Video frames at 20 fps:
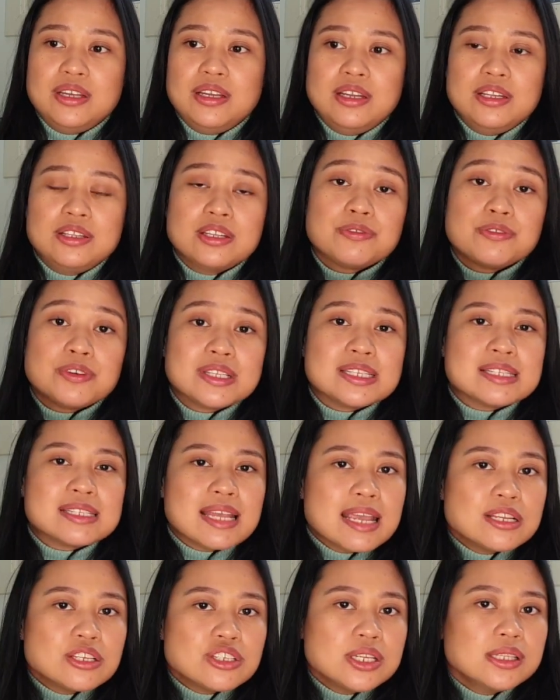in a different
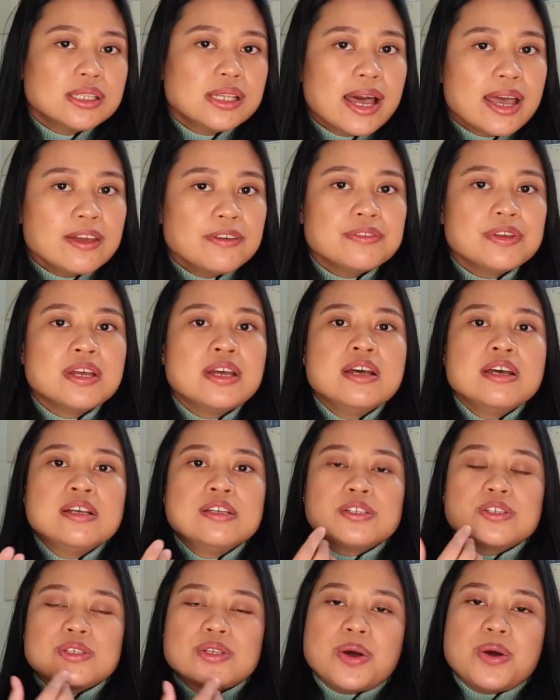stage in life.
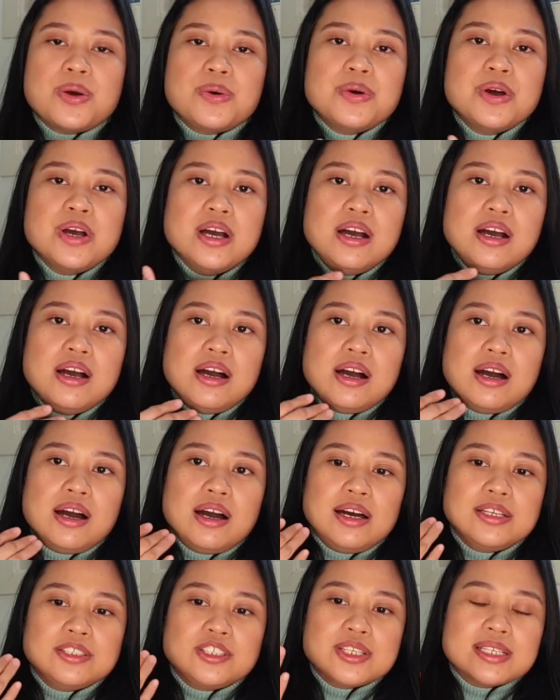So
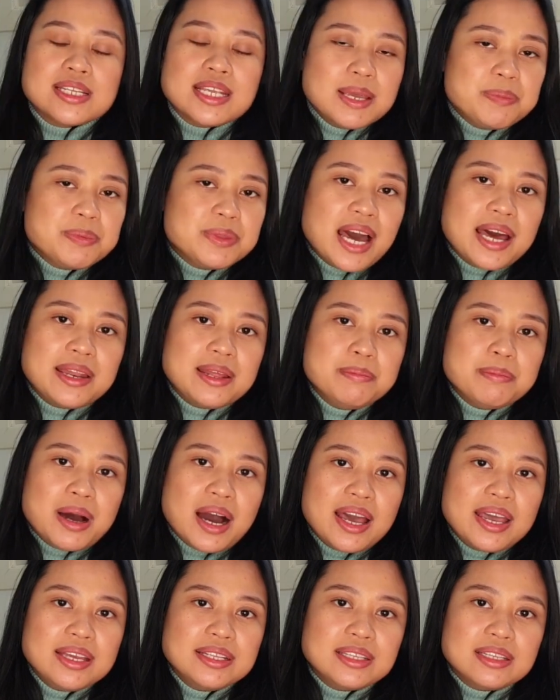just keep that in
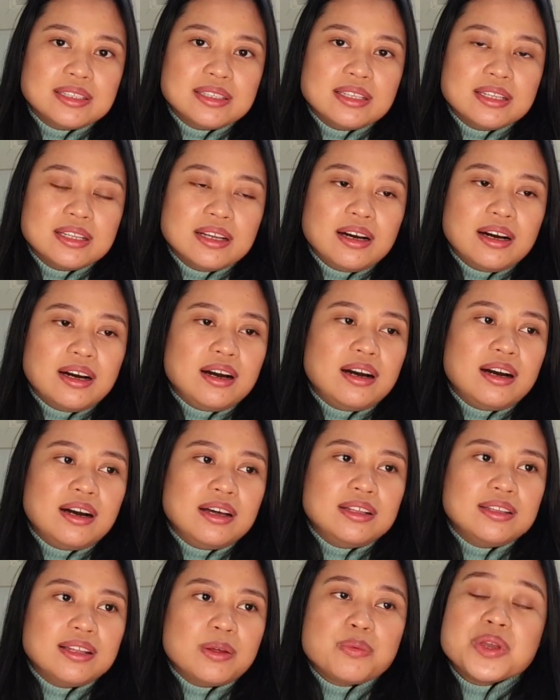mind
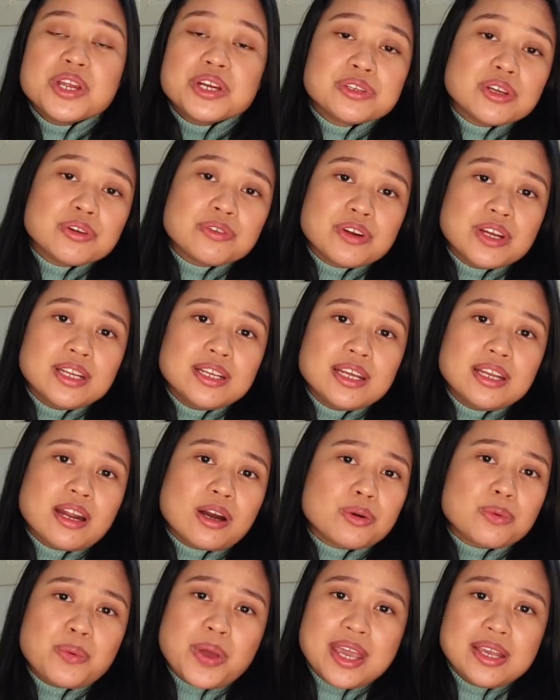that we are different
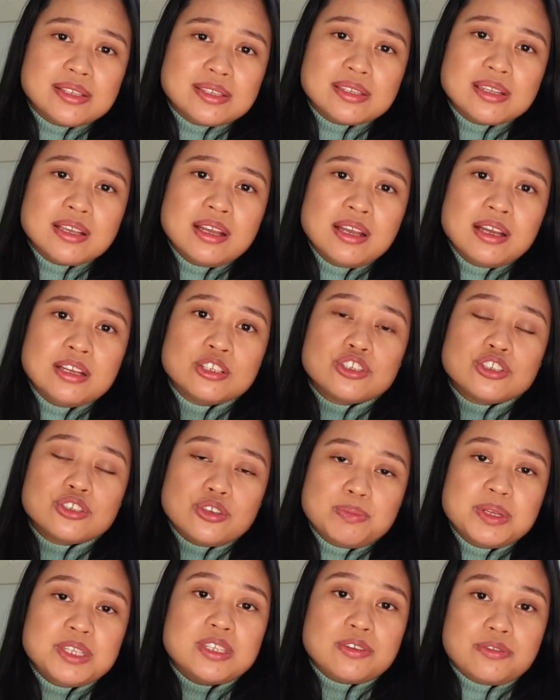and our ways
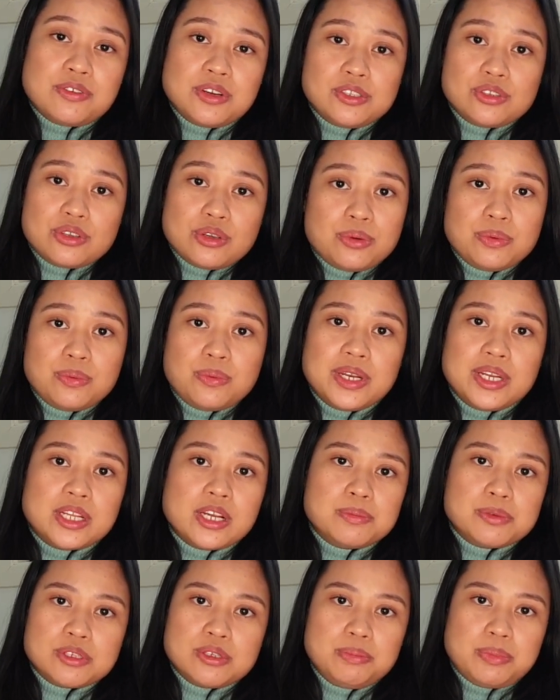should be different too when
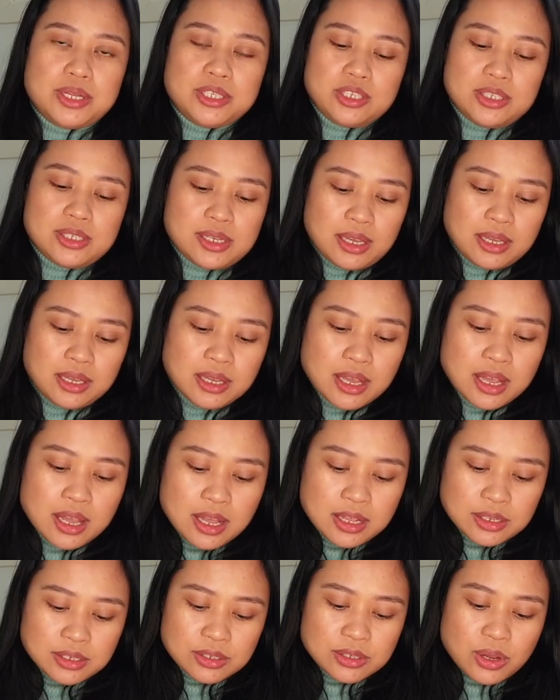it comes to budgeting.
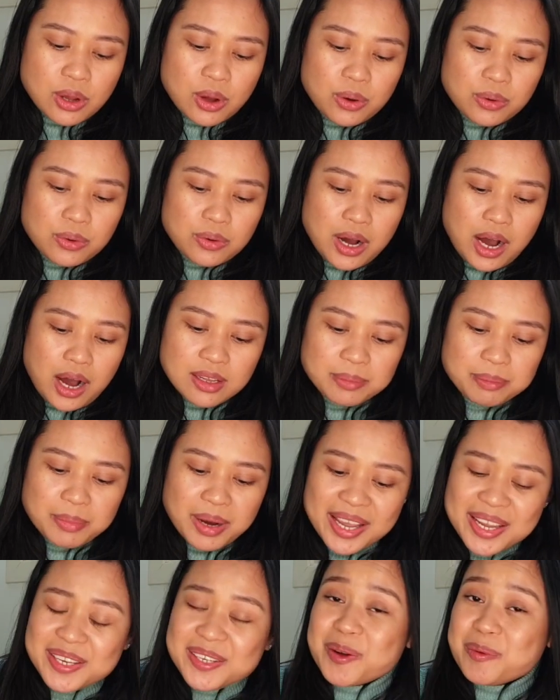So
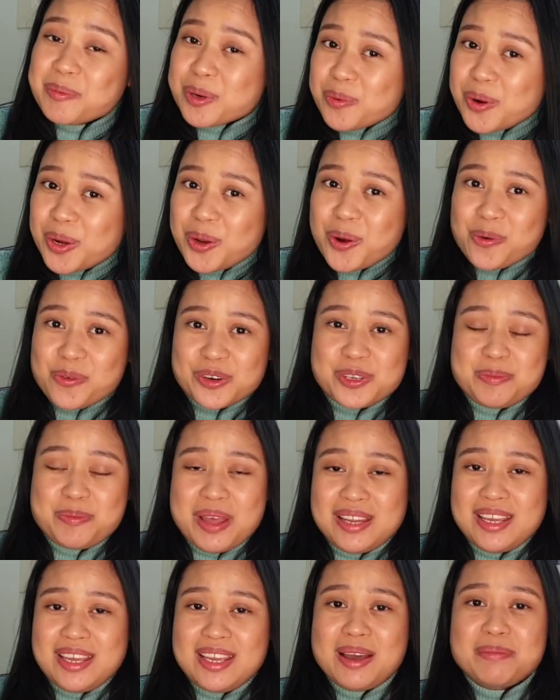my number one
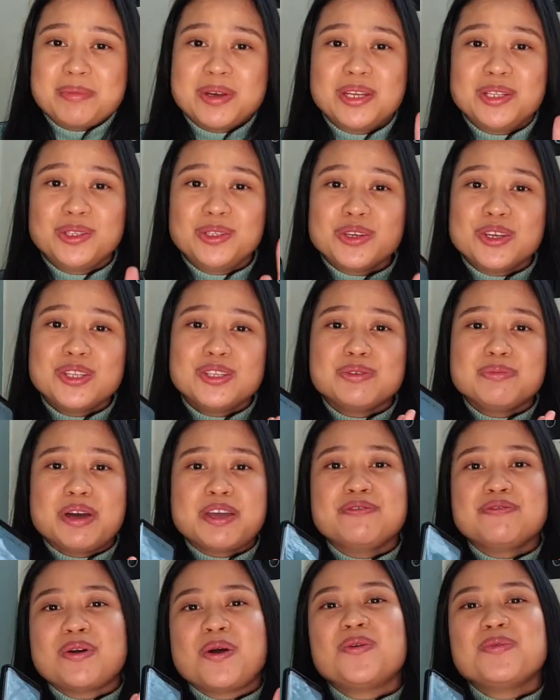overspending, I'm gonna look into
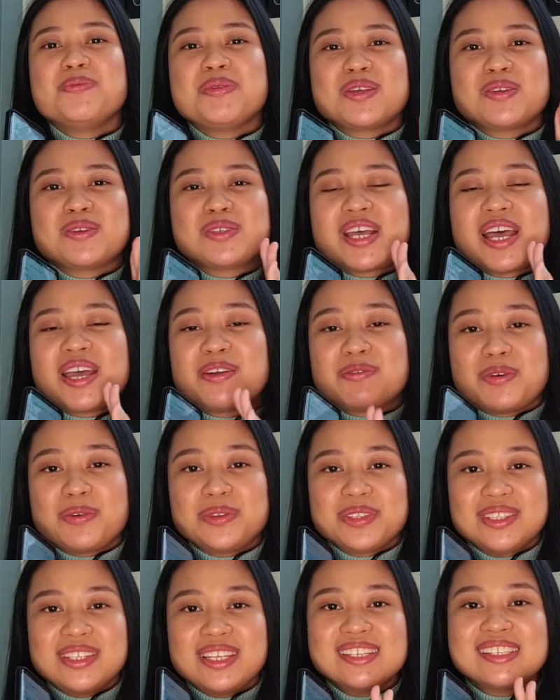my phone because I
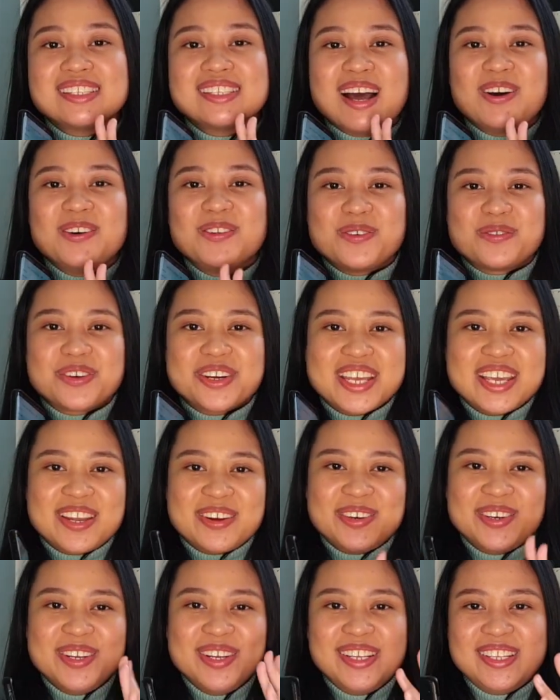wrote this down over
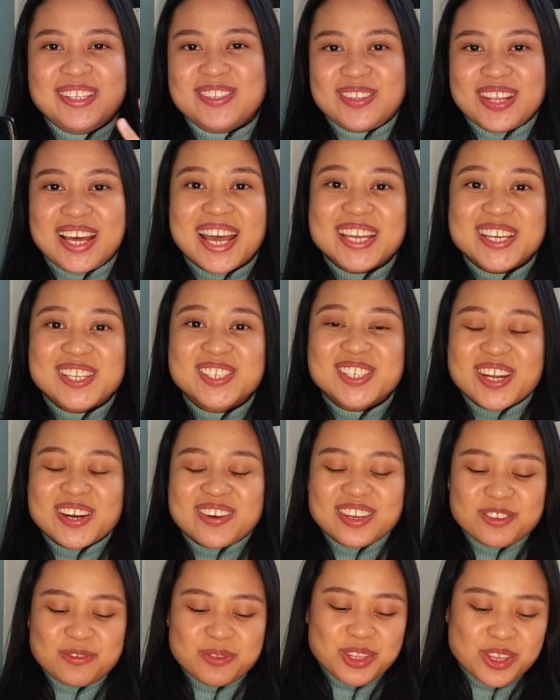here so that I can
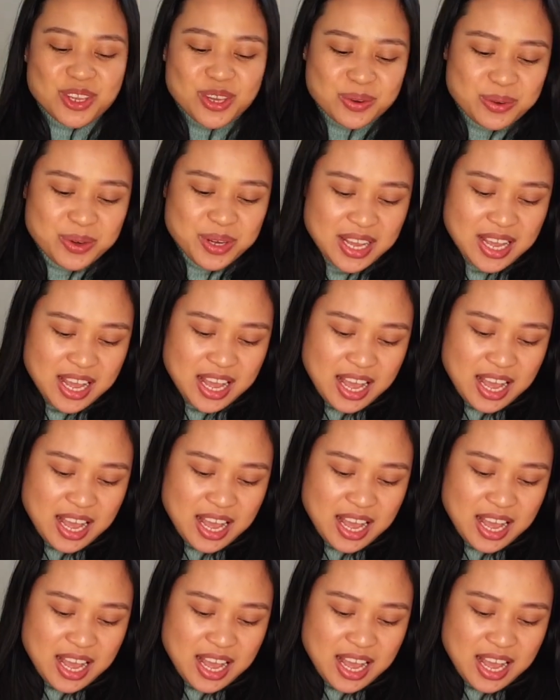share it with you,